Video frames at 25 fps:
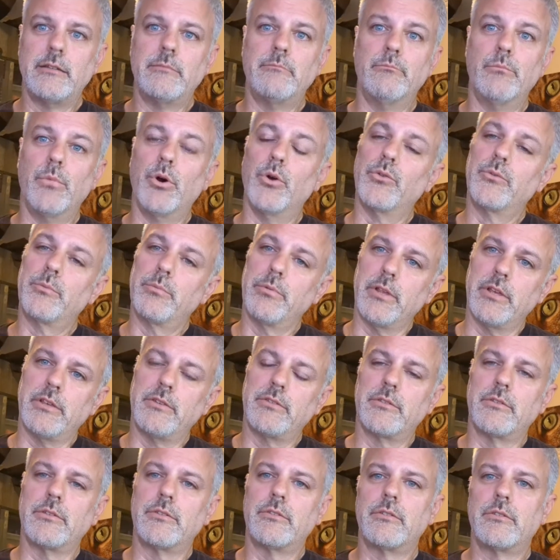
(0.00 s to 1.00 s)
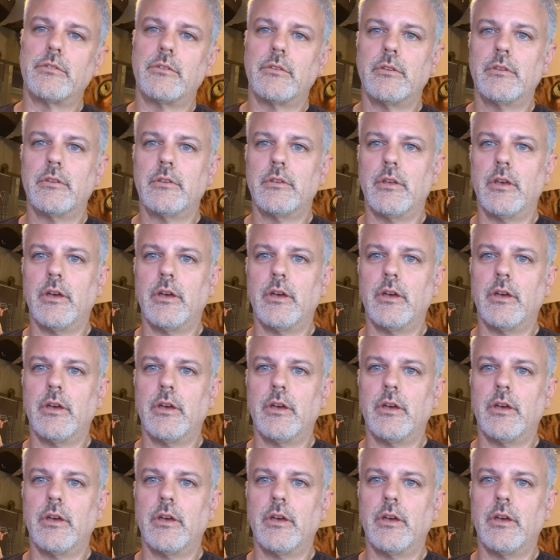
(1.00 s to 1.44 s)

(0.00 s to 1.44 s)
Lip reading: most places.